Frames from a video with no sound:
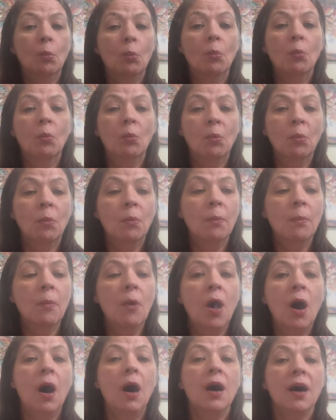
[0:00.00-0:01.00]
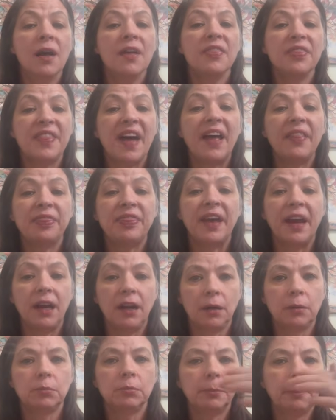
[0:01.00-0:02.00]
That
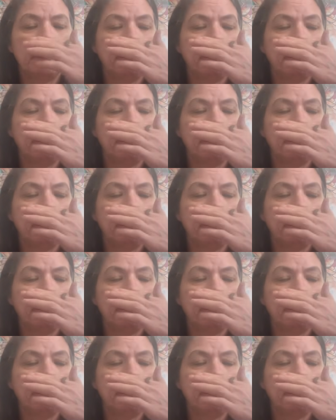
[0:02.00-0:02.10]
thing.